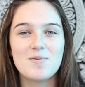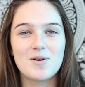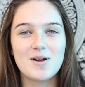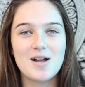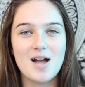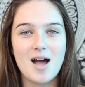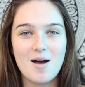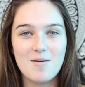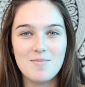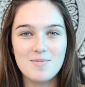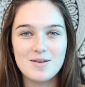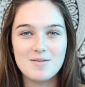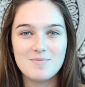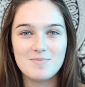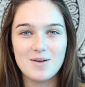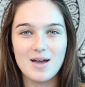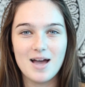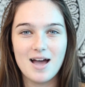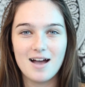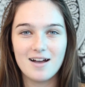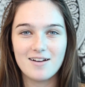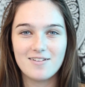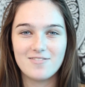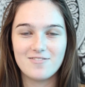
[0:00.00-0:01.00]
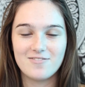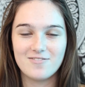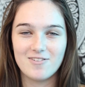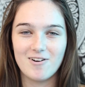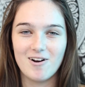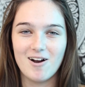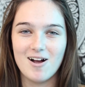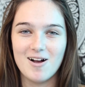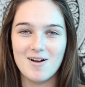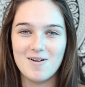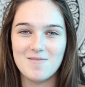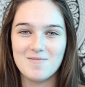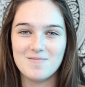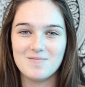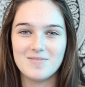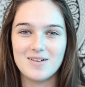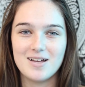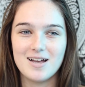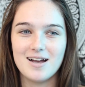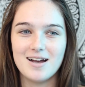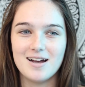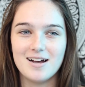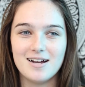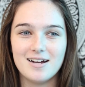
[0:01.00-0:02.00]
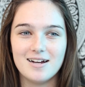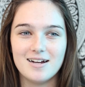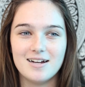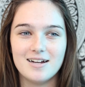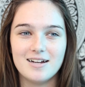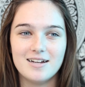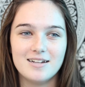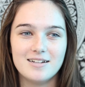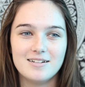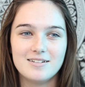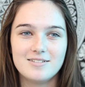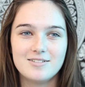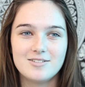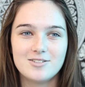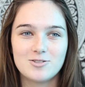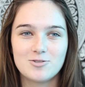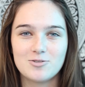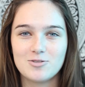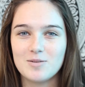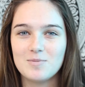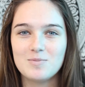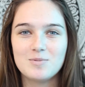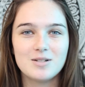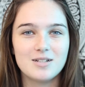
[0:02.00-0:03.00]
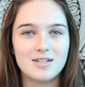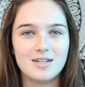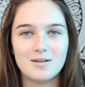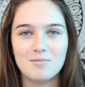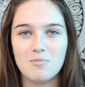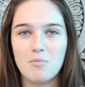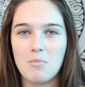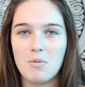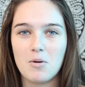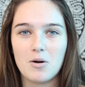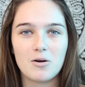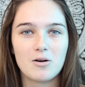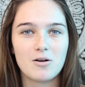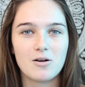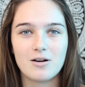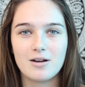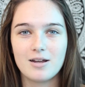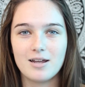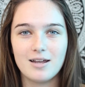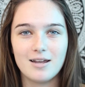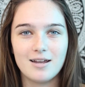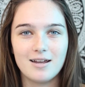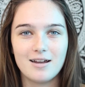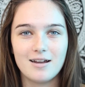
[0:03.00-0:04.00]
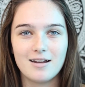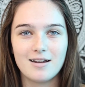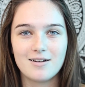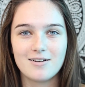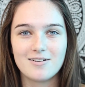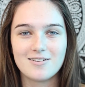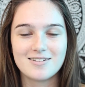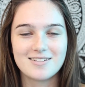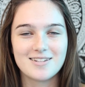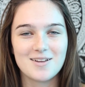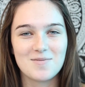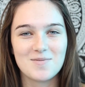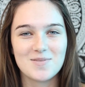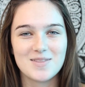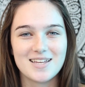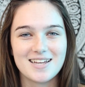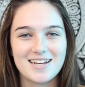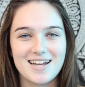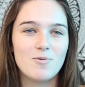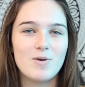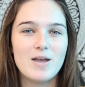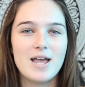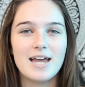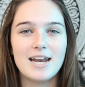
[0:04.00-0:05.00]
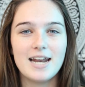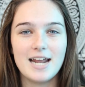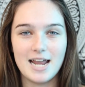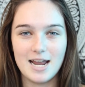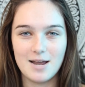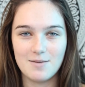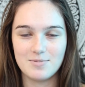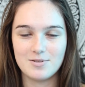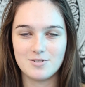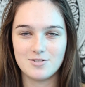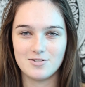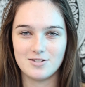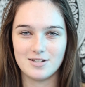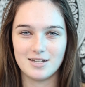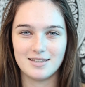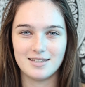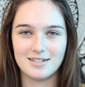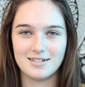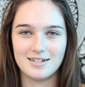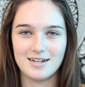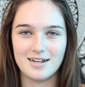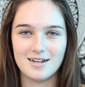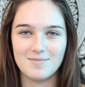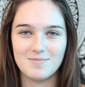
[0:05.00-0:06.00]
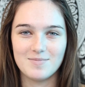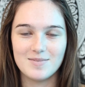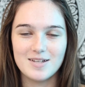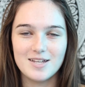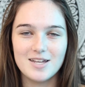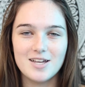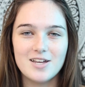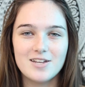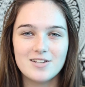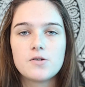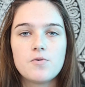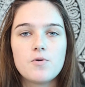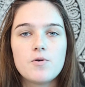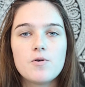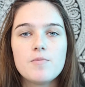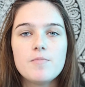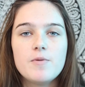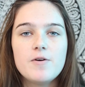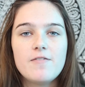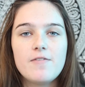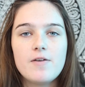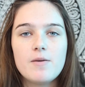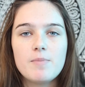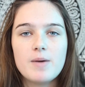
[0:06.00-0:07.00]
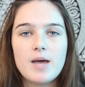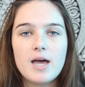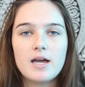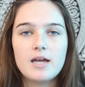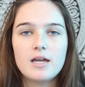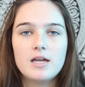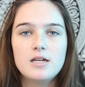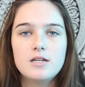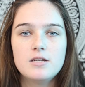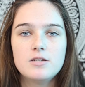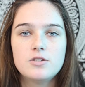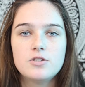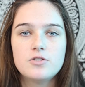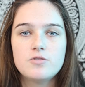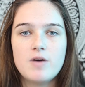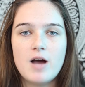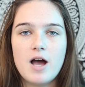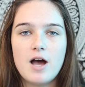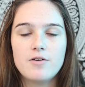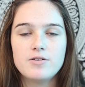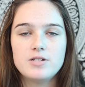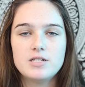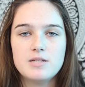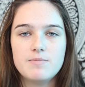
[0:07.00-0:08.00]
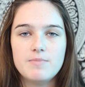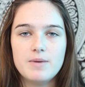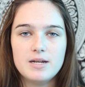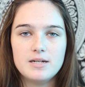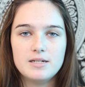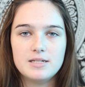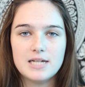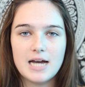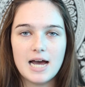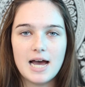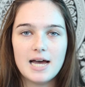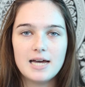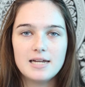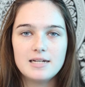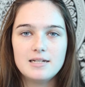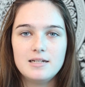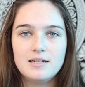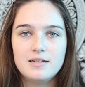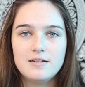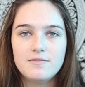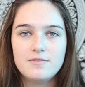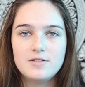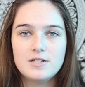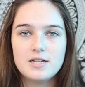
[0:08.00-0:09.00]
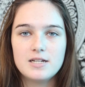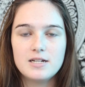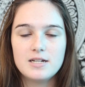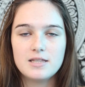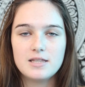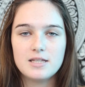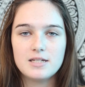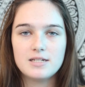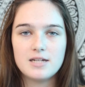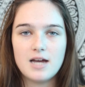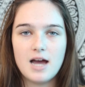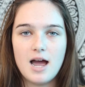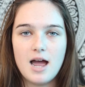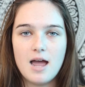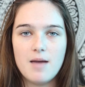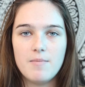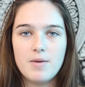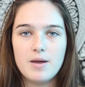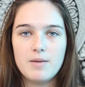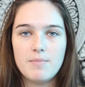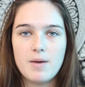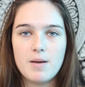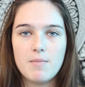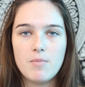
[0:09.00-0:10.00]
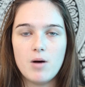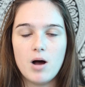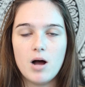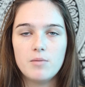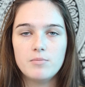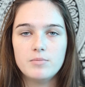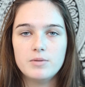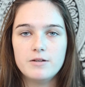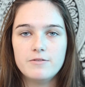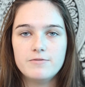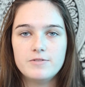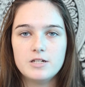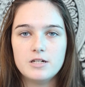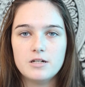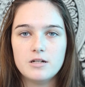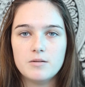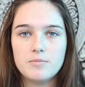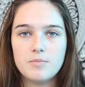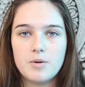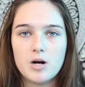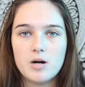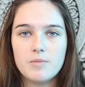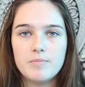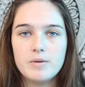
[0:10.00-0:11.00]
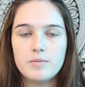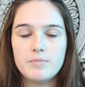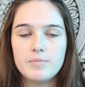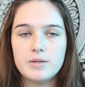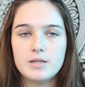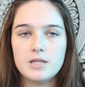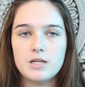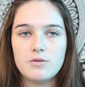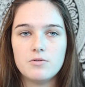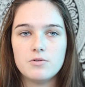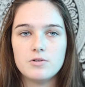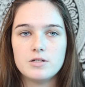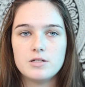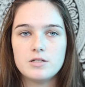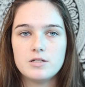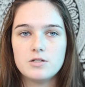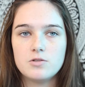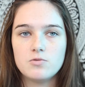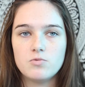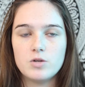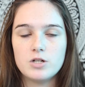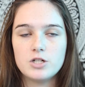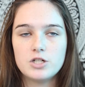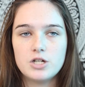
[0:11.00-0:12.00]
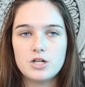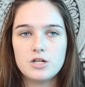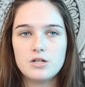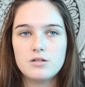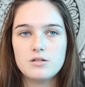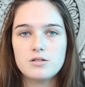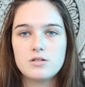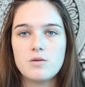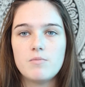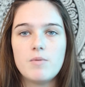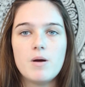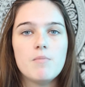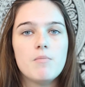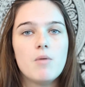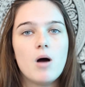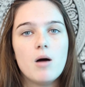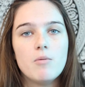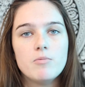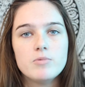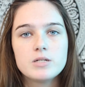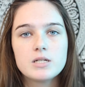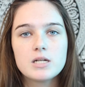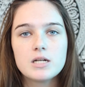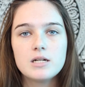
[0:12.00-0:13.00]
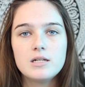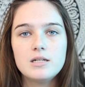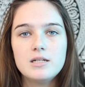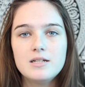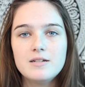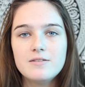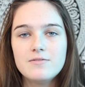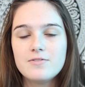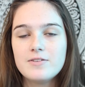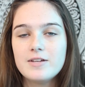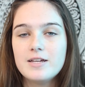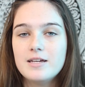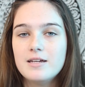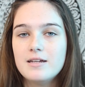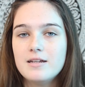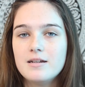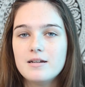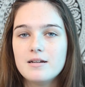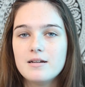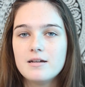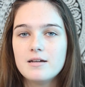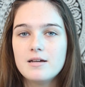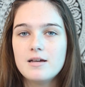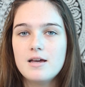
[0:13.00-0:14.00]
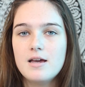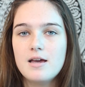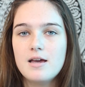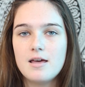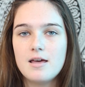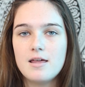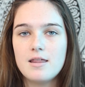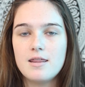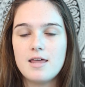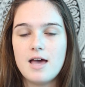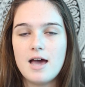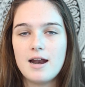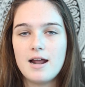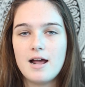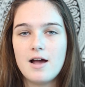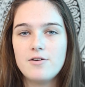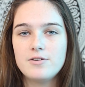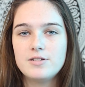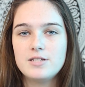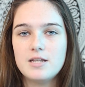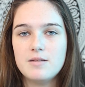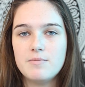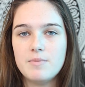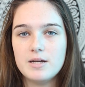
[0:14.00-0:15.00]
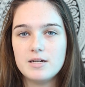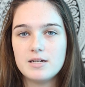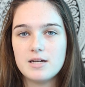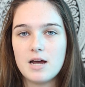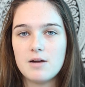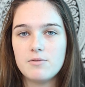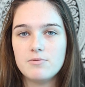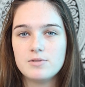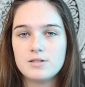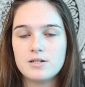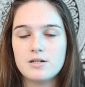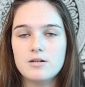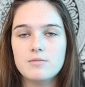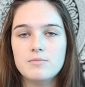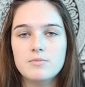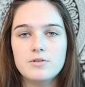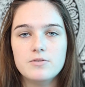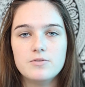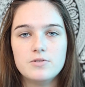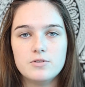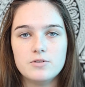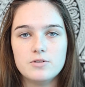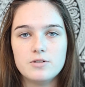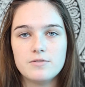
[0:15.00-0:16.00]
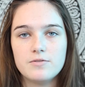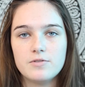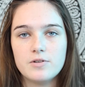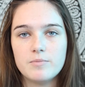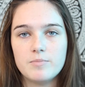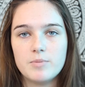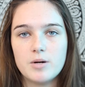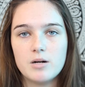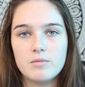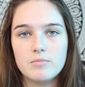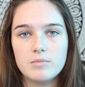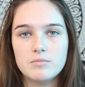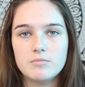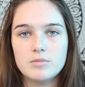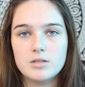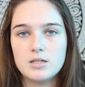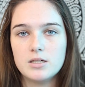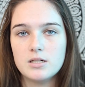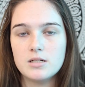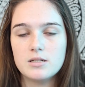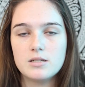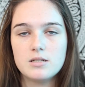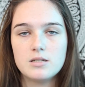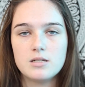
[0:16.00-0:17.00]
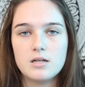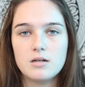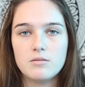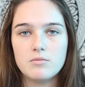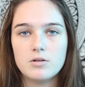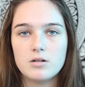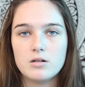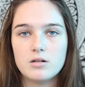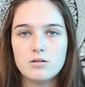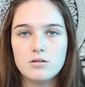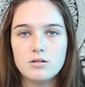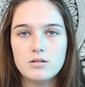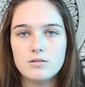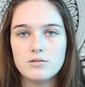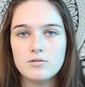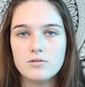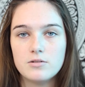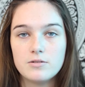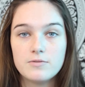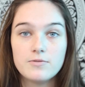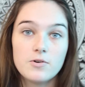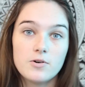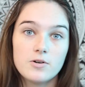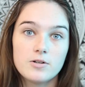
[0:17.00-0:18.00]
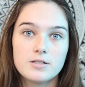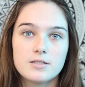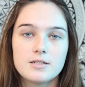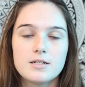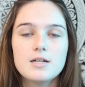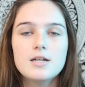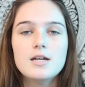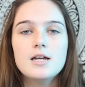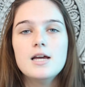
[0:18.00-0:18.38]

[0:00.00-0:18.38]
were coming back from a trip to like Burger King or something. We had hamsters at the time. So we were moving back into a house that my dad lived in at the time and my mom lived in an apartment, but they were switching, so my mom was going to live in that house and then my dad was going to move to a different apartment because they were going through a divorce.